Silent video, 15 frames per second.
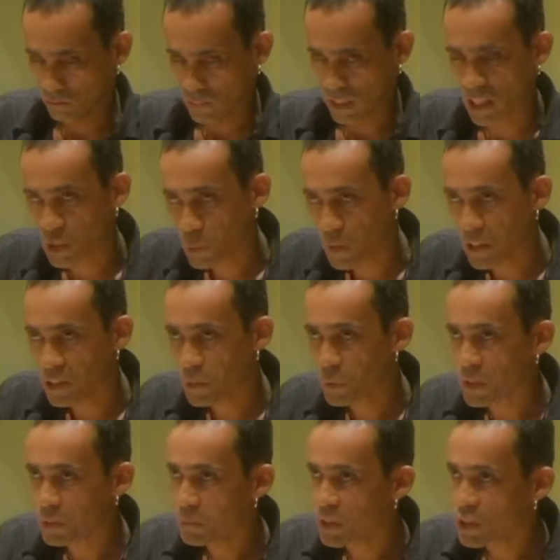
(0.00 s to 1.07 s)
as well as
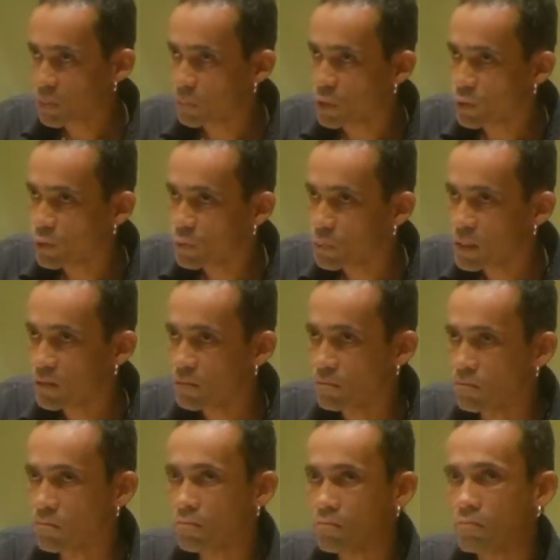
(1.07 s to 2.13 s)
what makes me human,
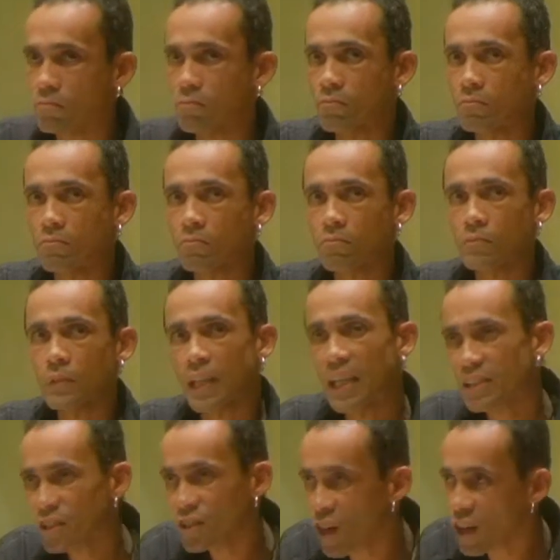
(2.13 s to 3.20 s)

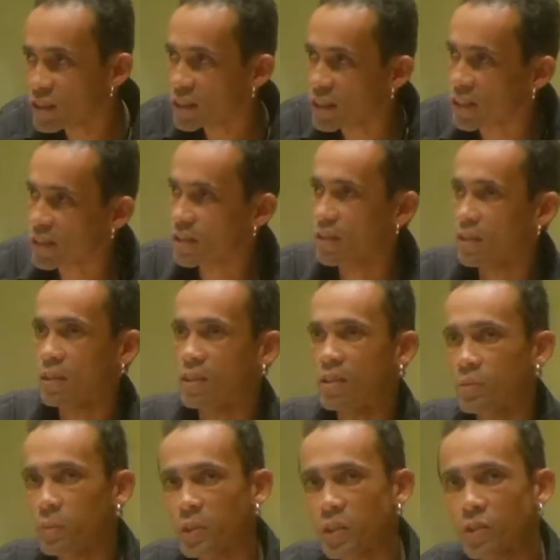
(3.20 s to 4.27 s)
and the context
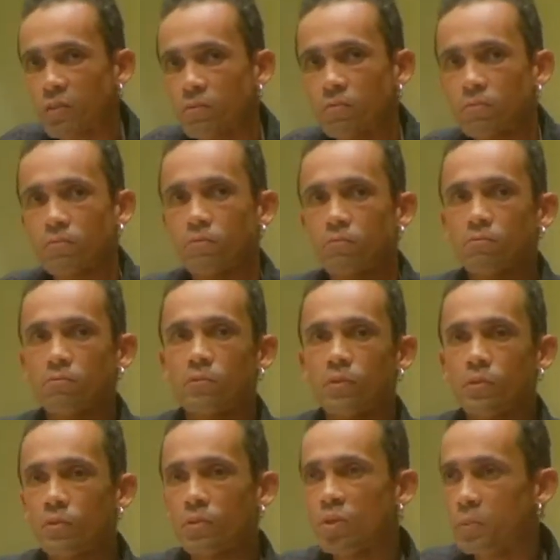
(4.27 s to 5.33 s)
in which
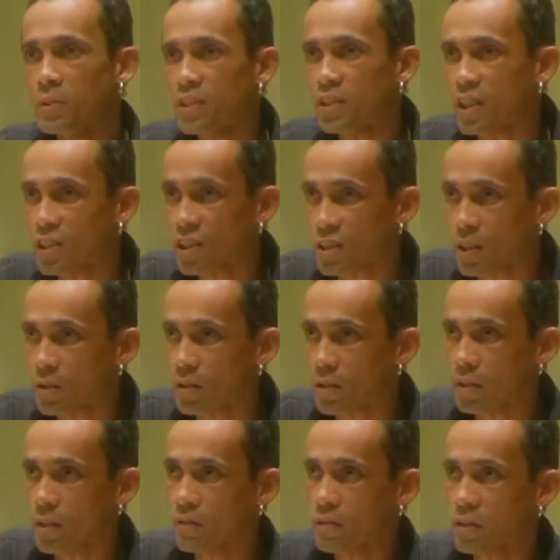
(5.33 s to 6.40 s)
humans such as
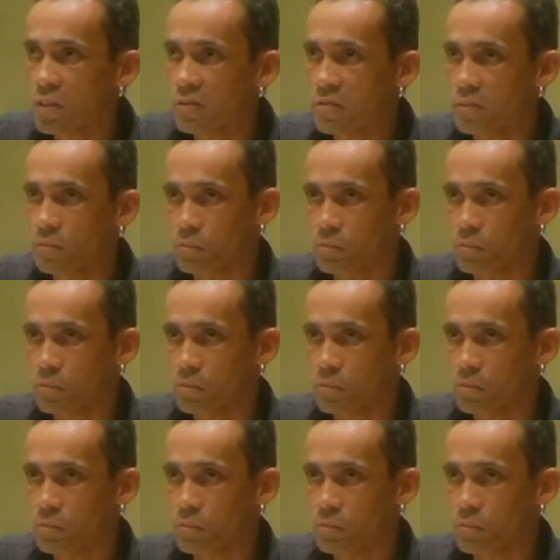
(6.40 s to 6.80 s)
ourselves live.